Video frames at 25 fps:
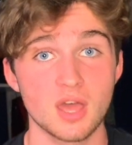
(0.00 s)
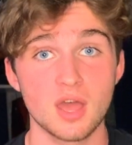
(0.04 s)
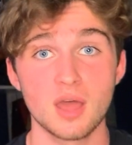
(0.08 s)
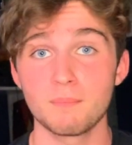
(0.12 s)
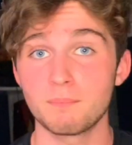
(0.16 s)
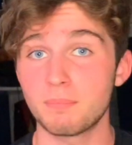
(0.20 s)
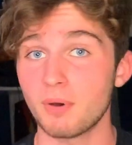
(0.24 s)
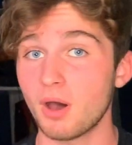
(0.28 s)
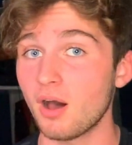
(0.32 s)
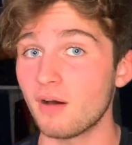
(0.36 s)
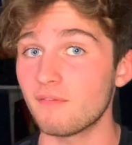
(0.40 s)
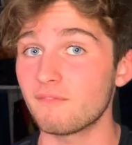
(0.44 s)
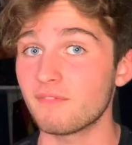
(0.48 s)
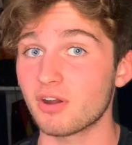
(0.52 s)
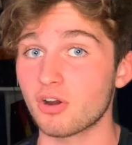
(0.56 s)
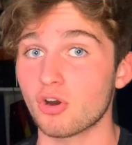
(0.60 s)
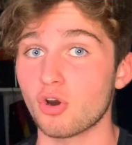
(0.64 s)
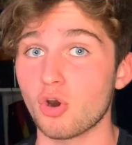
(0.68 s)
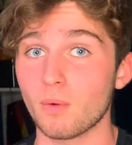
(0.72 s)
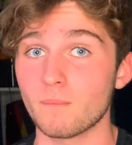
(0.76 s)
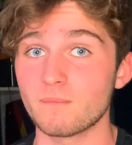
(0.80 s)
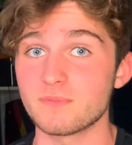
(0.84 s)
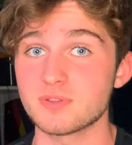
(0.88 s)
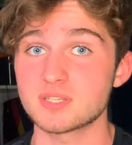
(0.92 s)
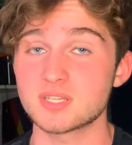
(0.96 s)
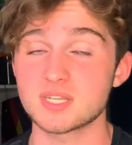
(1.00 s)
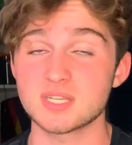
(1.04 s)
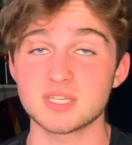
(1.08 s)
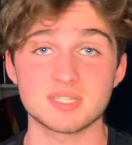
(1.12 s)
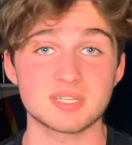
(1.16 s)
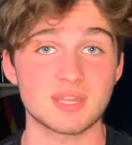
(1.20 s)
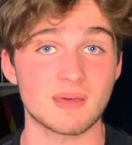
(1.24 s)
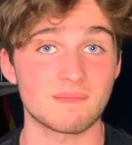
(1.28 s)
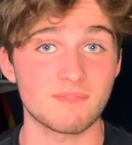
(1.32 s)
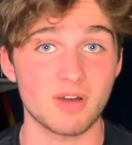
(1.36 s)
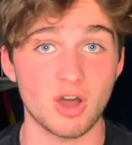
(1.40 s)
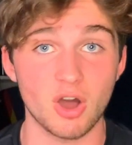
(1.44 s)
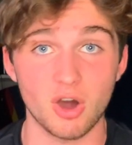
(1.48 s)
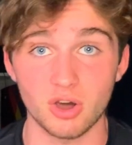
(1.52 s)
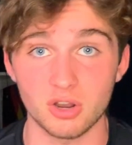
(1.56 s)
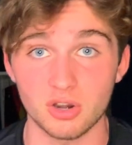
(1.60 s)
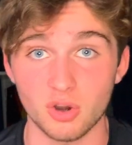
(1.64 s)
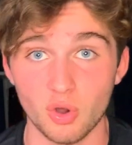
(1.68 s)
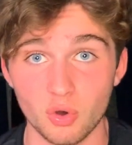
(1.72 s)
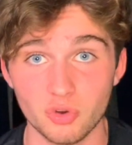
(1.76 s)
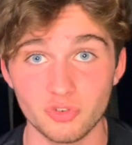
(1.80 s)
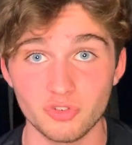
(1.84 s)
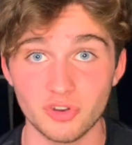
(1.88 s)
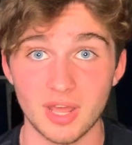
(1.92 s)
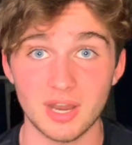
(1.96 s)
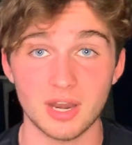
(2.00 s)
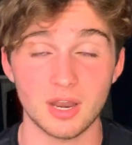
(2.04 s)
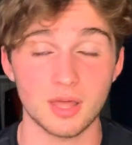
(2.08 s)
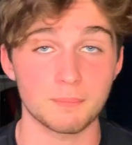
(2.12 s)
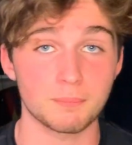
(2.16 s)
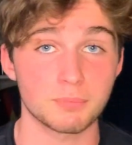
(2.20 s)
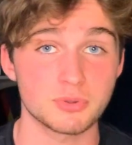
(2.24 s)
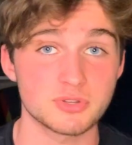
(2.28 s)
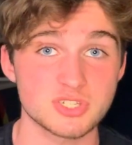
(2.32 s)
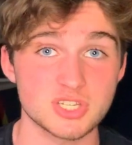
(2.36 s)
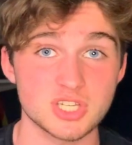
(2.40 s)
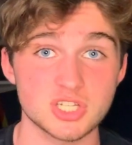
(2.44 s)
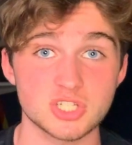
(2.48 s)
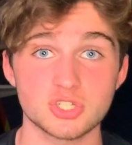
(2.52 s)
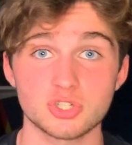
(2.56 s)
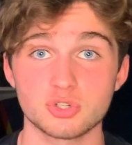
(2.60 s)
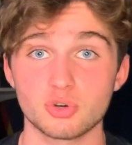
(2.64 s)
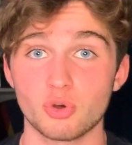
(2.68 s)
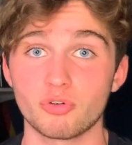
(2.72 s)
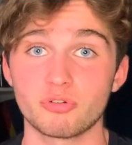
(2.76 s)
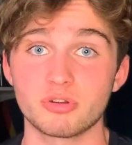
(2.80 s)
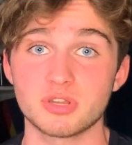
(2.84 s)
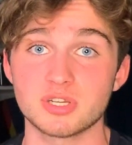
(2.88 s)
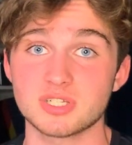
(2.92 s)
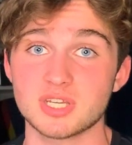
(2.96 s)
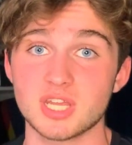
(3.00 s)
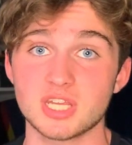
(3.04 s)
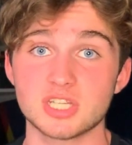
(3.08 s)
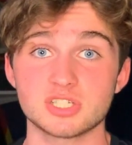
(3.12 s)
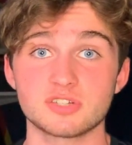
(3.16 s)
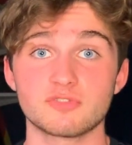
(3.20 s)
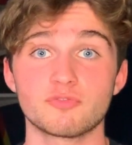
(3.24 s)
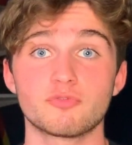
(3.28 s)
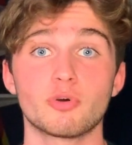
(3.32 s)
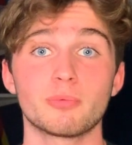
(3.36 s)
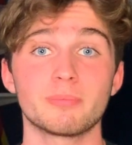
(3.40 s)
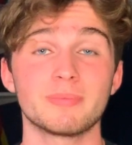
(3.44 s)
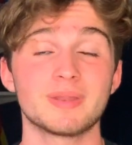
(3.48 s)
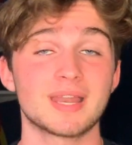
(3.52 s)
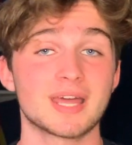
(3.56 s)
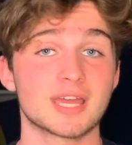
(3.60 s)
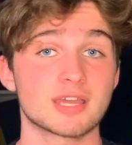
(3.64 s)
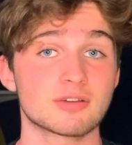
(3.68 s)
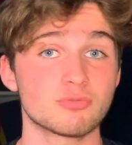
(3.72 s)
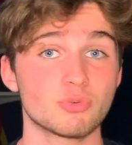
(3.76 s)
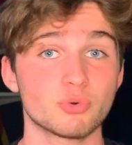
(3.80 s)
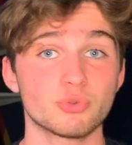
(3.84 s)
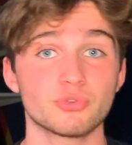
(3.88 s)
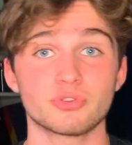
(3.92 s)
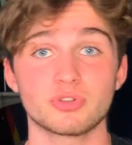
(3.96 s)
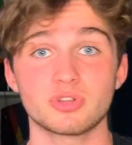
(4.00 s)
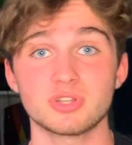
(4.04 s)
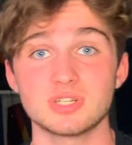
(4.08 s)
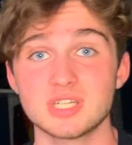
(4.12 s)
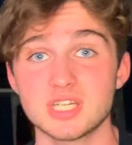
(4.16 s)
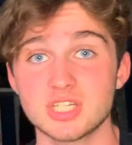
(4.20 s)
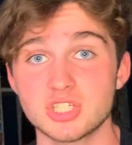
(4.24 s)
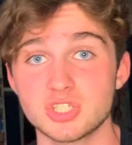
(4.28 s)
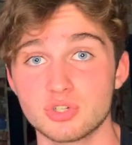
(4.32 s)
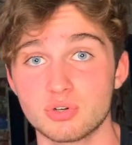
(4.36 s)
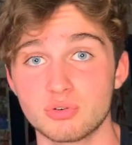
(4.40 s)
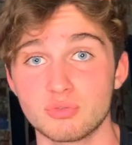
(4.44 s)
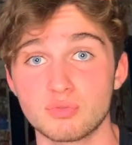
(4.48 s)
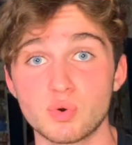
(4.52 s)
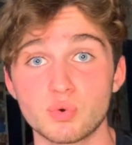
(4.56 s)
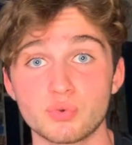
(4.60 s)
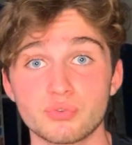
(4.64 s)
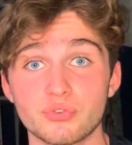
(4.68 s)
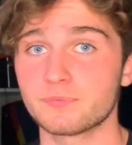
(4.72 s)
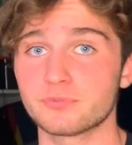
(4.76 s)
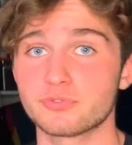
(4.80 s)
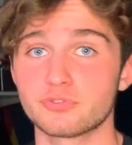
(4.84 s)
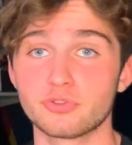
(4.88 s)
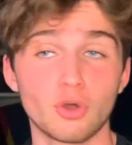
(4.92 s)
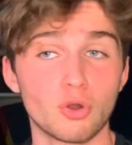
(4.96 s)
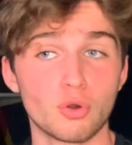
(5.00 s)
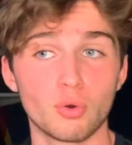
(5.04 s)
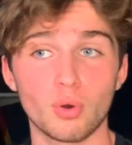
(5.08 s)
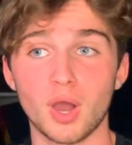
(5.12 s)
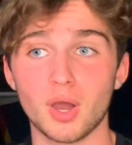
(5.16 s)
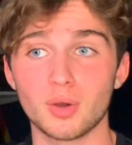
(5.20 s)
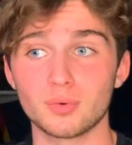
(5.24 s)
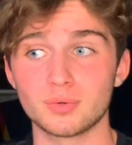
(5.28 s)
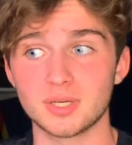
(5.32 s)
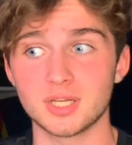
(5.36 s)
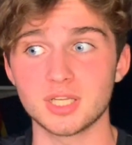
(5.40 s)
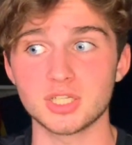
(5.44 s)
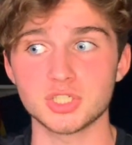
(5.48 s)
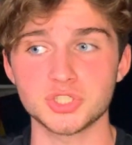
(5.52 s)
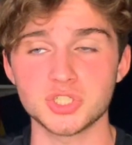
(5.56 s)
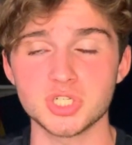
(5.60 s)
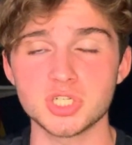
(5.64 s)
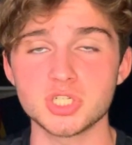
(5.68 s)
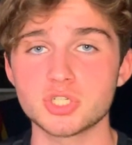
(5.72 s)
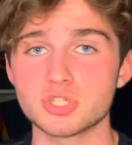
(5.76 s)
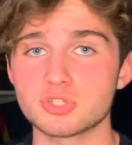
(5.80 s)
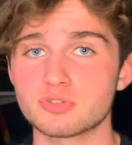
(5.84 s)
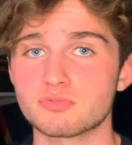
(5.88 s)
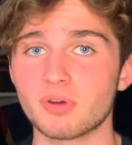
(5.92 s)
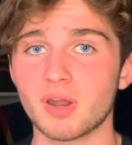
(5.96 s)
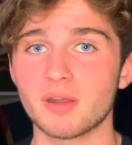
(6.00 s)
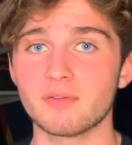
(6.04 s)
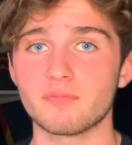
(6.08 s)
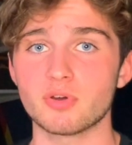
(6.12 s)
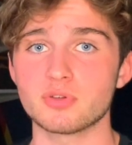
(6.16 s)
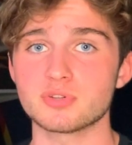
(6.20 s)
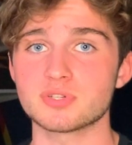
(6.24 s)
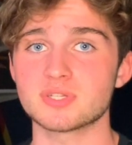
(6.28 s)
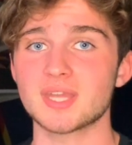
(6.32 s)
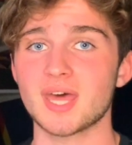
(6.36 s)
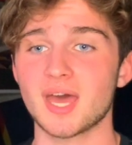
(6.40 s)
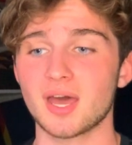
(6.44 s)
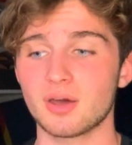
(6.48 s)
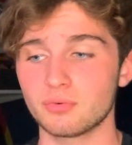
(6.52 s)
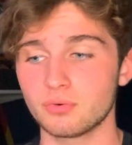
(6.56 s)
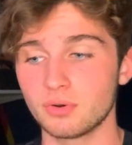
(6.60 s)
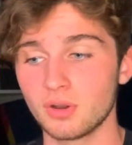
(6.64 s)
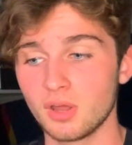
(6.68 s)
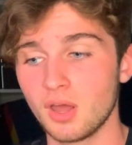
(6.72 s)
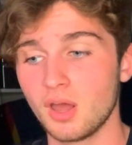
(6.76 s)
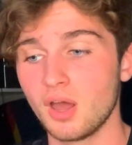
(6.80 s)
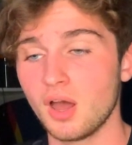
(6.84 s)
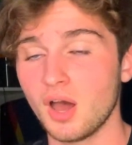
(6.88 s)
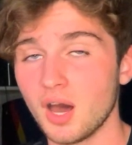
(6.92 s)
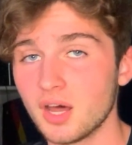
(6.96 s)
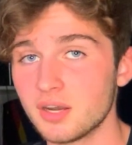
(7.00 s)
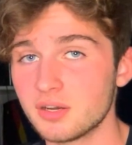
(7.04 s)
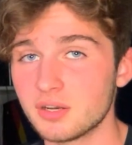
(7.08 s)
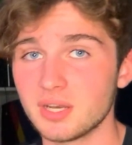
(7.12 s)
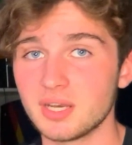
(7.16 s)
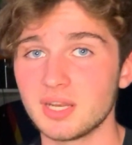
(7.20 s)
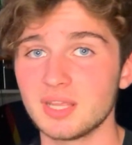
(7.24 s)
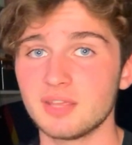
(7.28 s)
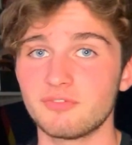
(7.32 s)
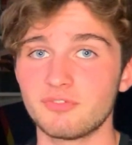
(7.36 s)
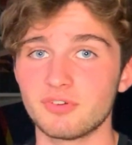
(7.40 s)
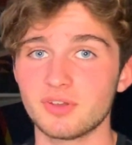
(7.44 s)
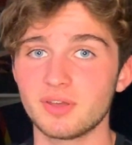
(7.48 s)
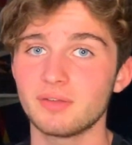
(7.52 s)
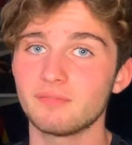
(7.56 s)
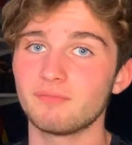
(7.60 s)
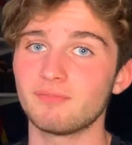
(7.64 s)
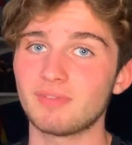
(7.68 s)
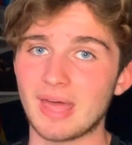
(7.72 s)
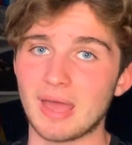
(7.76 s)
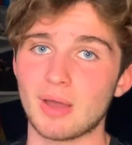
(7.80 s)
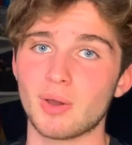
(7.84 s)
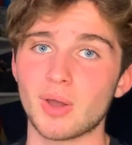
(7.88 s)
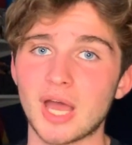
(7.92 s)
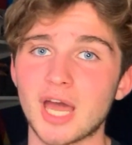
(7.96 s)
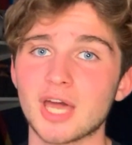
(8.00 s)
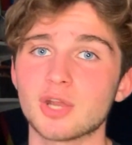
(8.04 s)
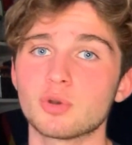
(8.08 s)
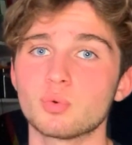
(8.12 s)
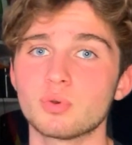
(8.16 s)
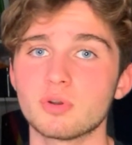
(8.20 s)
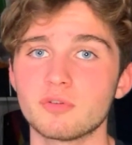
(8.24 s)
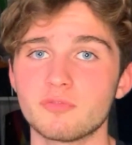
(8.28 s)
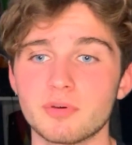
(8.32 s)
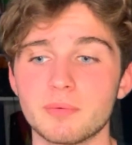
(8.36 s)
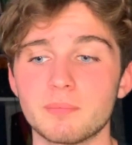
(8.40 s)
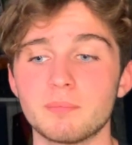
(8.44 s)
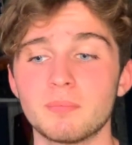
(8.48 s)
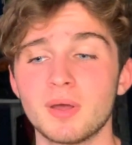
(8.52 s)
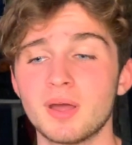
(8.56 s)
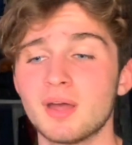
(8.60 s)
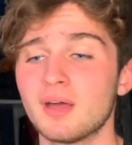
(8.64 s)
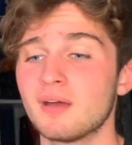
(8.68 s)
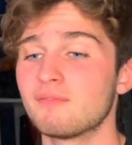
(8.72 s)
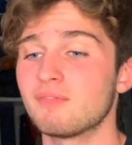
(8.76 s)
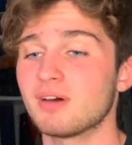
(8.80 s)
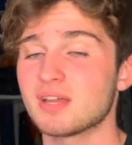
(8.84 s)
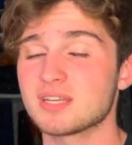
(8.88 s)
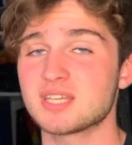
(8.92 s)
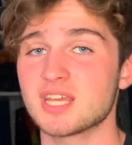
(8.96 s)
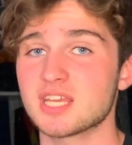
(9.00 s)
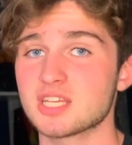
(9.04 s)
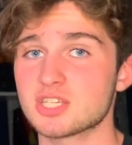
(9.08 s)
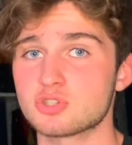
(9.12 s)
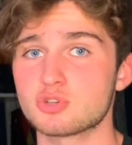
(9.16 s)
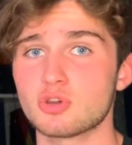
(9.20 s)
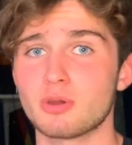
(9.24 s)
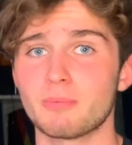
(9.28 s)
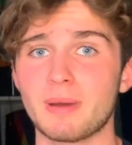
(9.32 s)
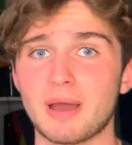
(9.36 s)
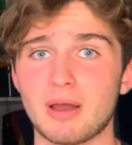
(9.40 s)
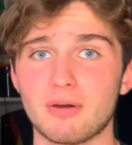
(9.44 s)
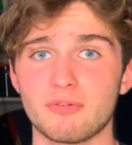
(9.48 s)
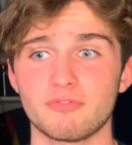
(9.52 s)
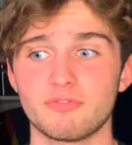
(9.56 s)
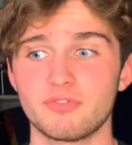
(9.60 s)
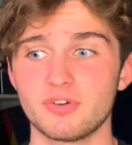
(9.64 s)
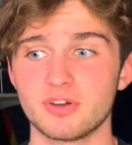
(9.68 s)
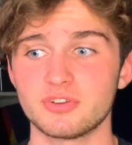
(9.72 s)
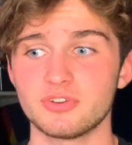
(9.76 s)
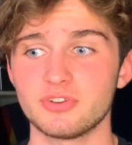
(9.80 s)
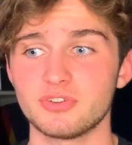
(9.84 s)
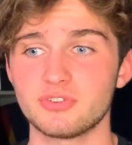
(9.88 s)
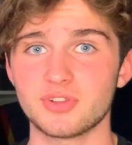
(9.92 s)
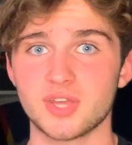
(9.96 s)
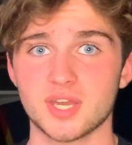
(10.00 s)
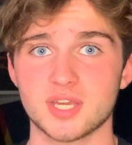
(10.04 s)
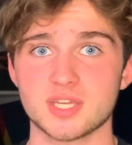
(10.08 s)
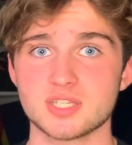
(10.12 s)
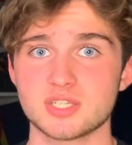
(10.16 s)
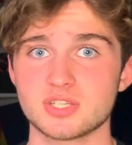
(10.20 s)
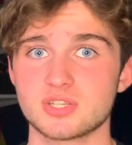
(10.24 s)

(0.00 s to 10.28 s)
But there are obviously some that aren't on there, like position, orientation, formulaic rules, and conditional rules. So I would literally just write those down underneath it. Now I had all of them. That takes you about 30 seconds.